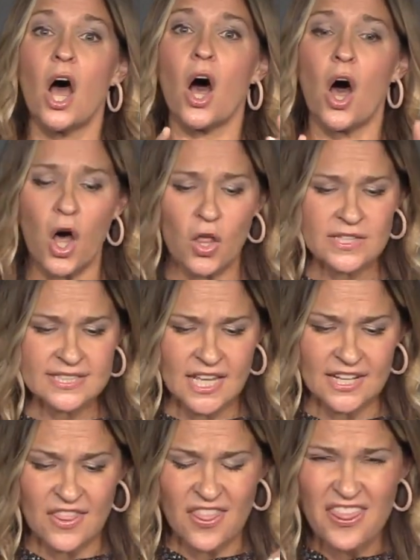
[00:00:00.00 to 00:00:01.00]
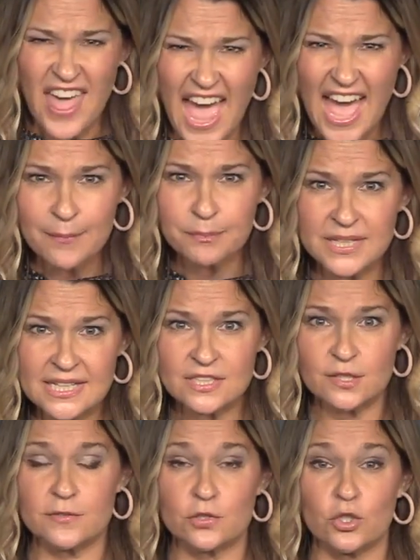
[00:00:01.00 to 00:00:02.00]
all of a sudden, that piece
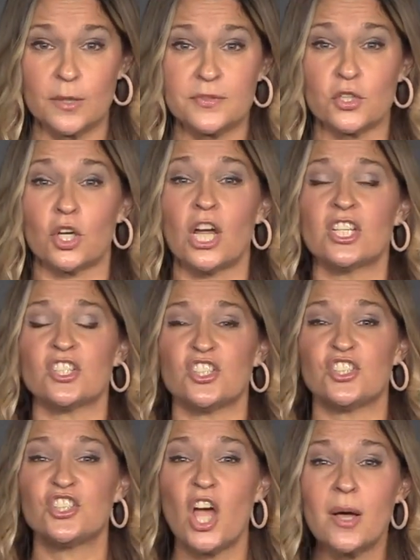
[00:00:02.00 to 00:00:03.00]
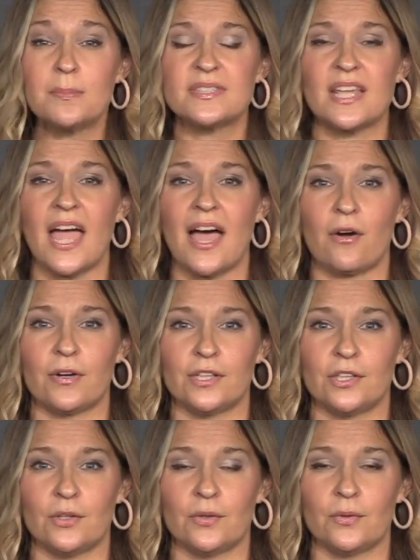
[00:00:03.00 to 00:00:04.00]
of scripture jumps out at
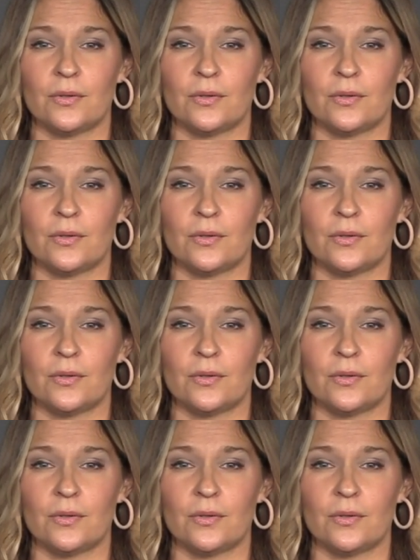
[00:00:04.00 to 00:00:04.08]
you.